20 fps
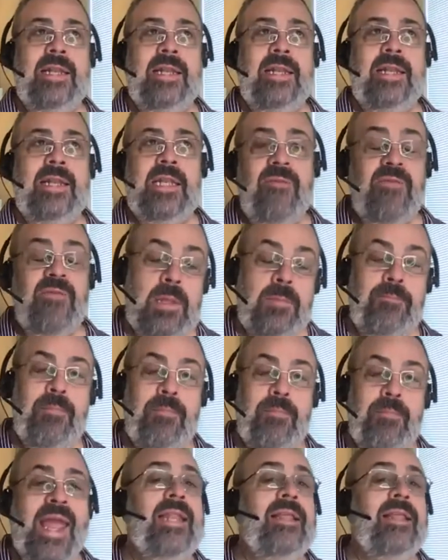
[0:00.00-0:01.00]
And
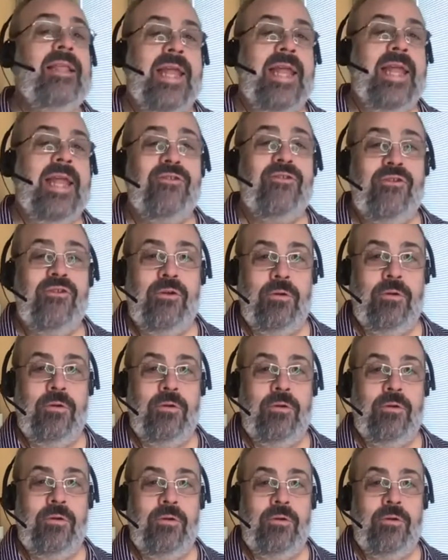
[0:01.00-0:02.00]
if it's a pain in the neck
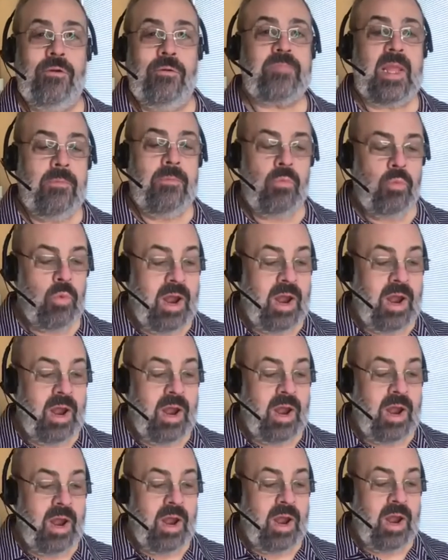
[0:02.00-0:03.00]
to do,
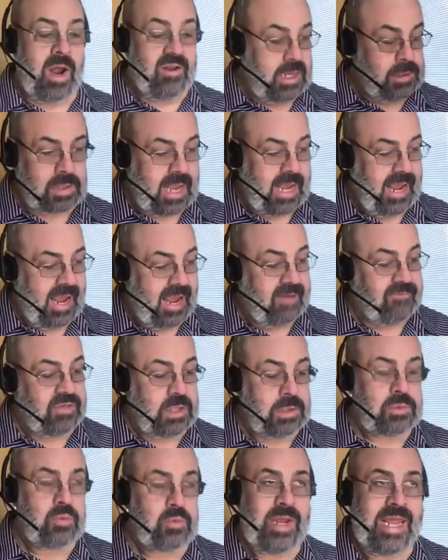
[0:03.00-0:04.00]
one of the examples
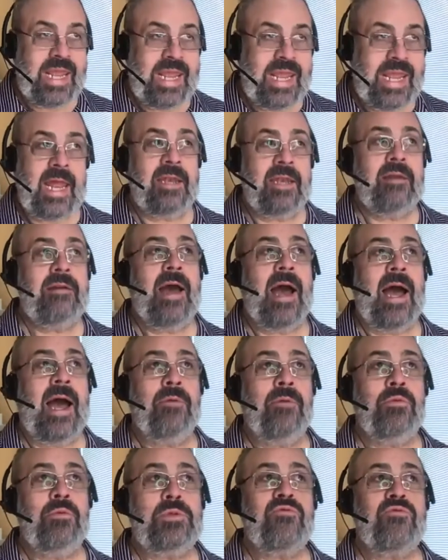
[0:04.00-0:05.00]
I have this
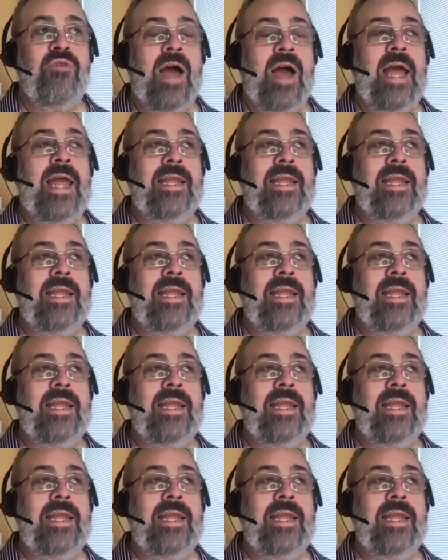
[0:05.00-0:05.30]
weekend, I